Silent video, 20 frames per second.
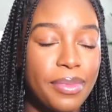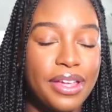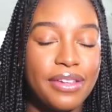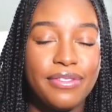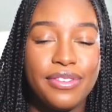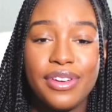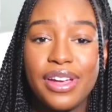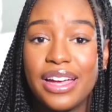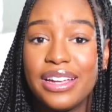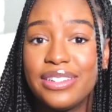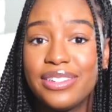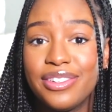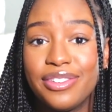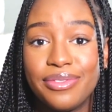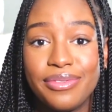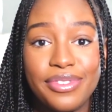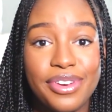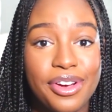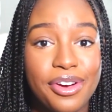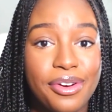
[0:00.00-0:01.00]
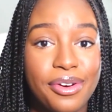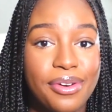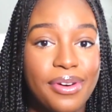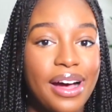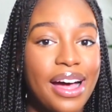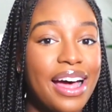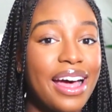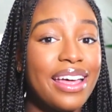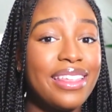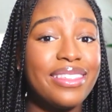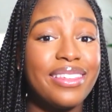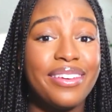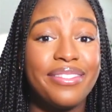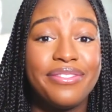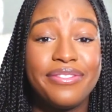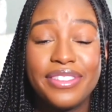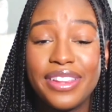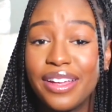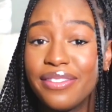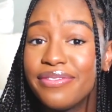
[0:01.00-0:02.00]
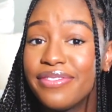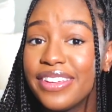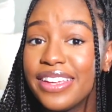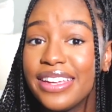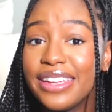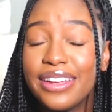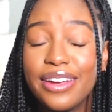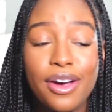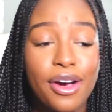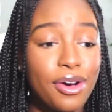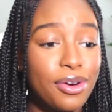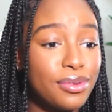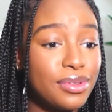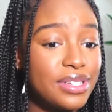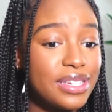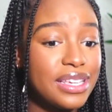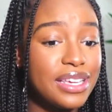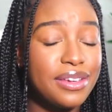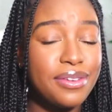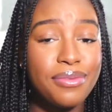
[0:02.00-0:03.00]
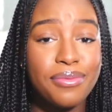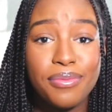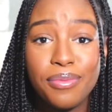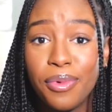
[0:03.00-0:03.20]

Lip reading: If you guys don't know, I love fluffy, cozy,